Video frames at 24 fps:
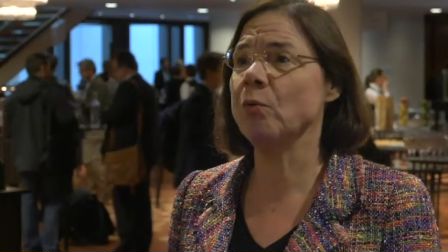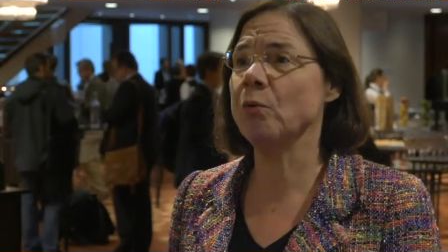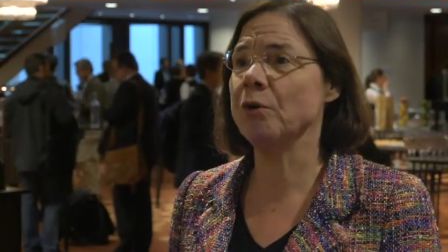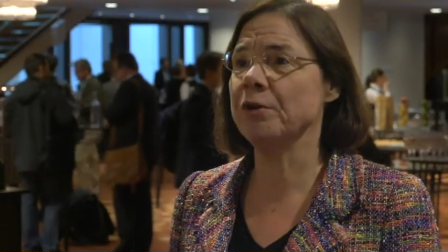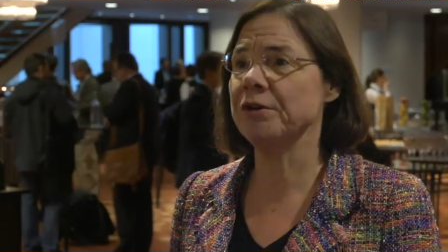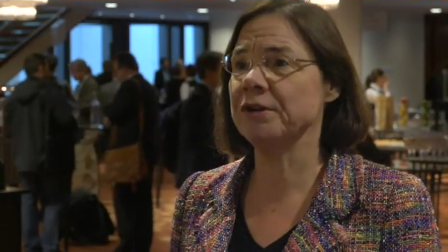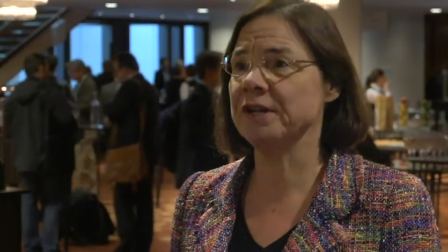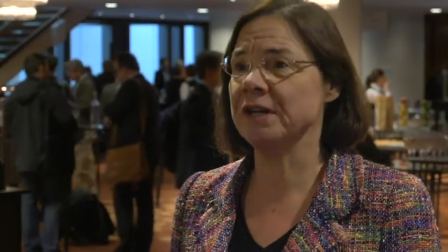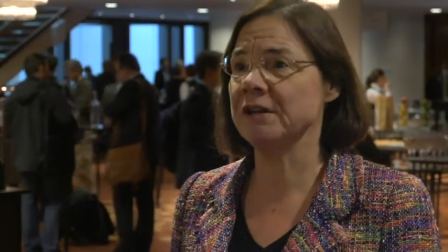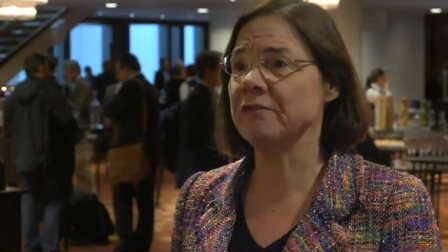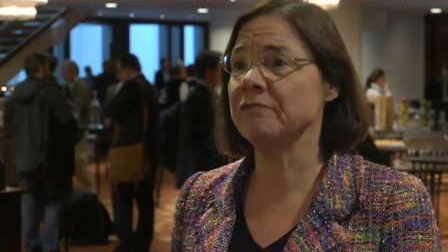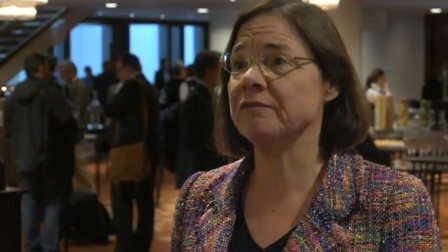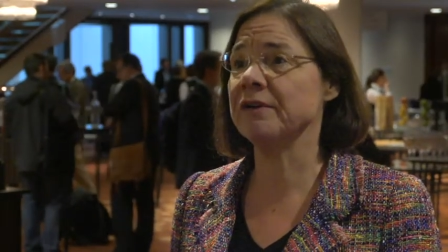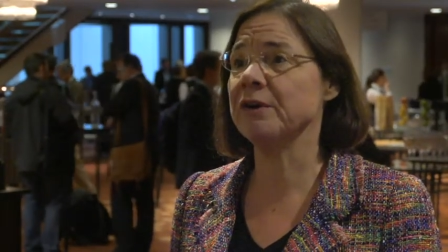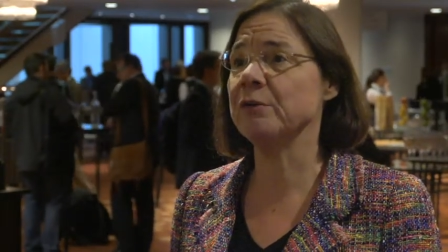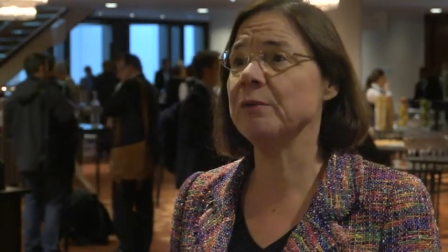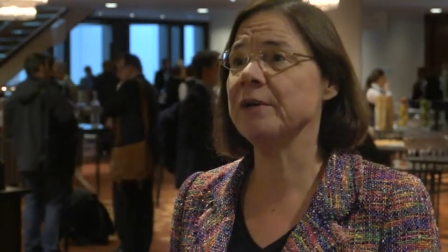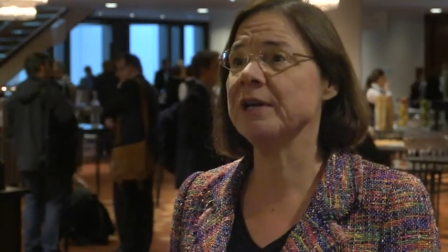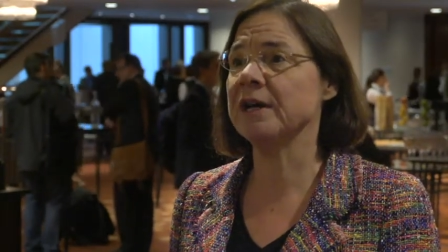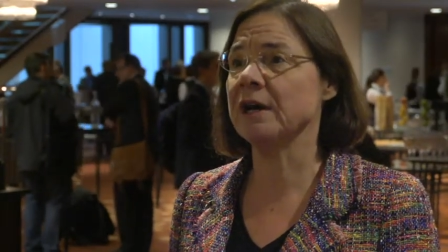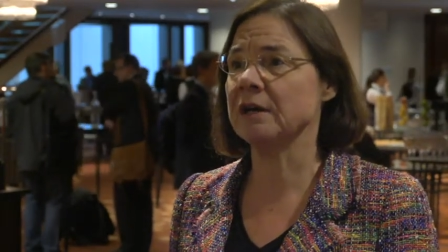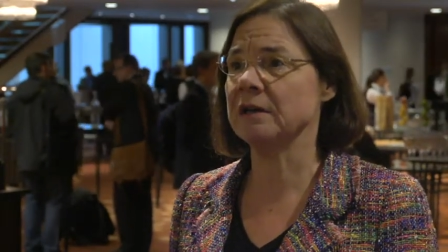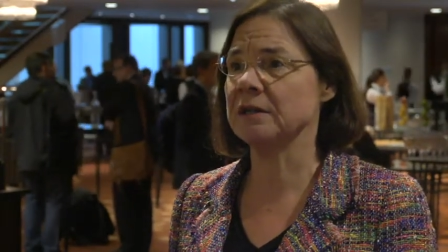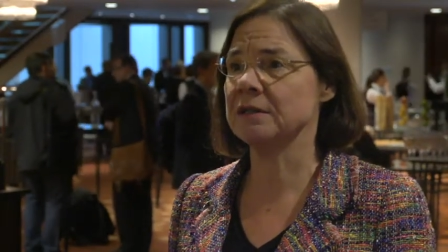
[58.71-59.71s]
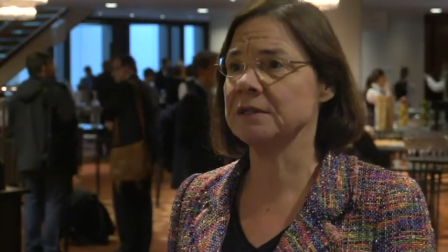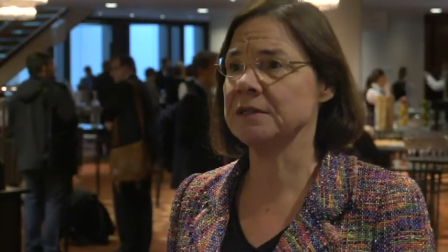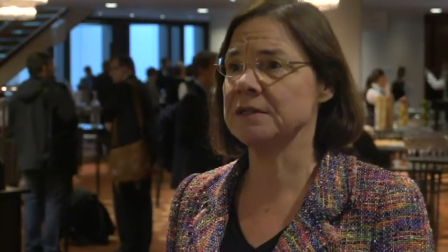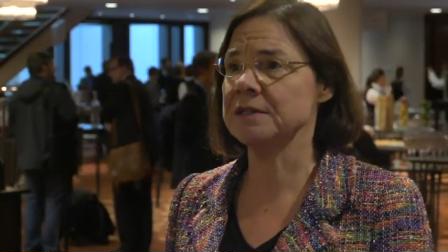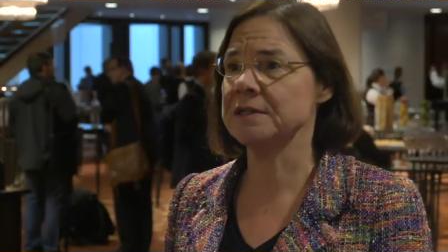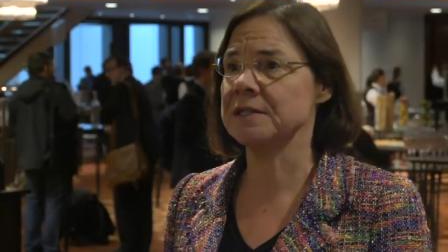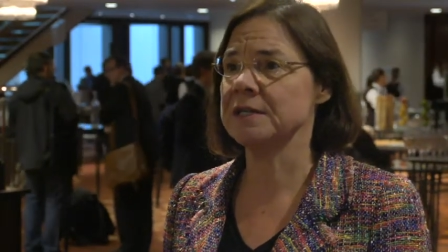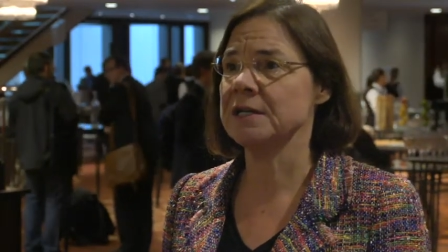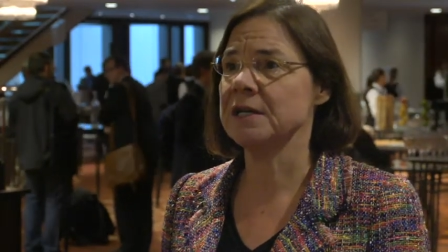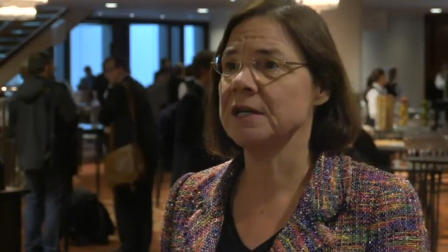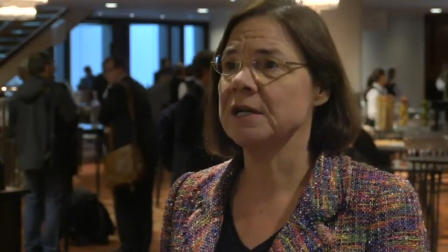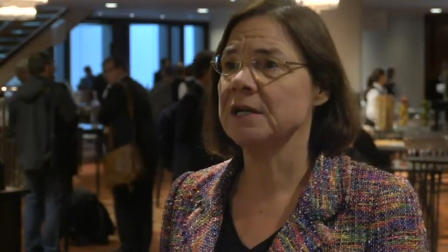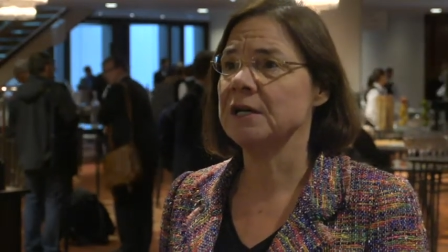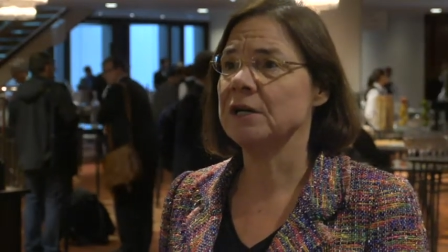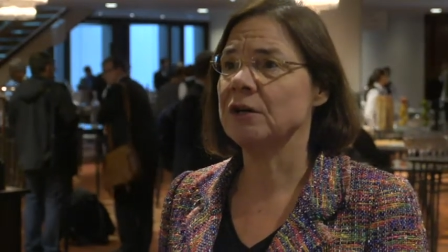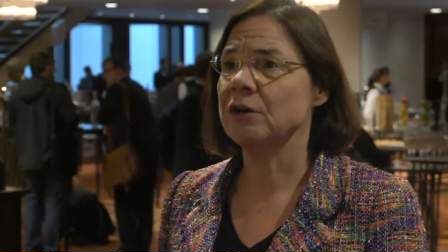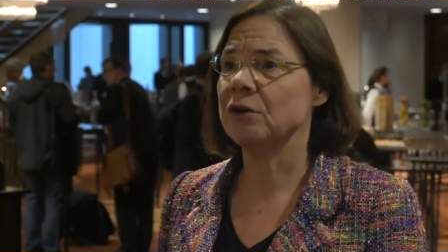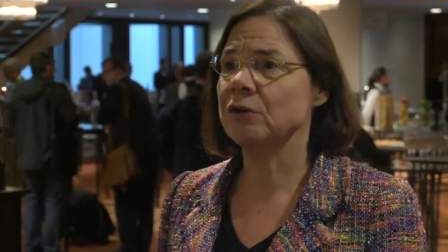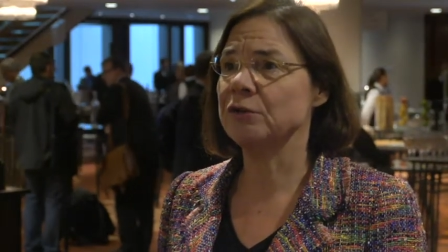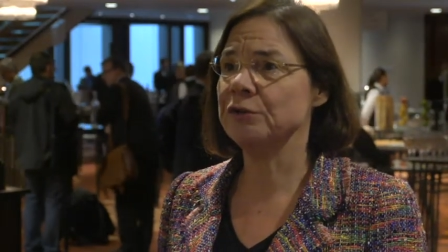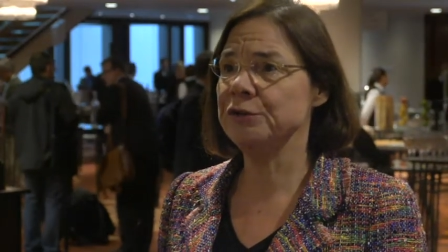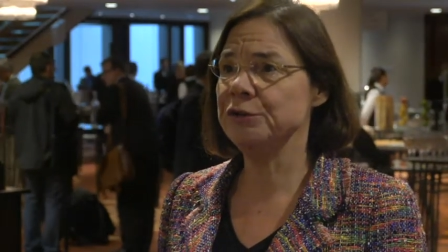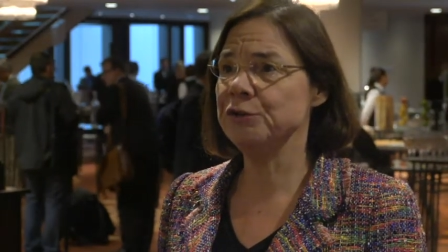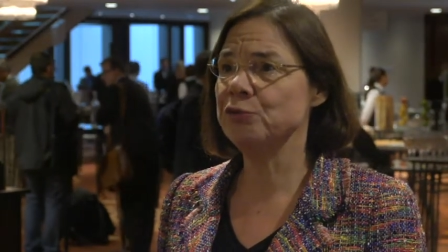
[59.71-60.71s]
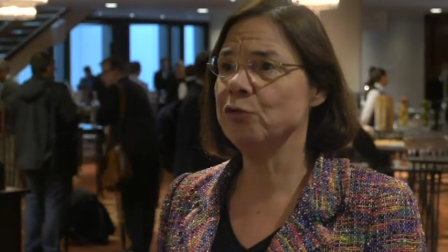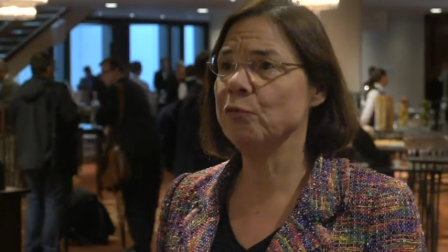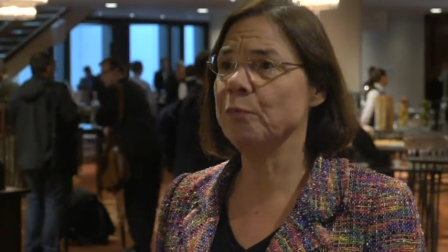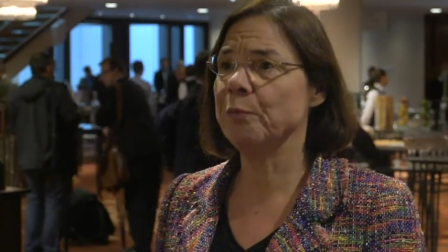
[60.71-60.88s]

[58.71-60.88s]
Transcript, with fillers: working very hard on new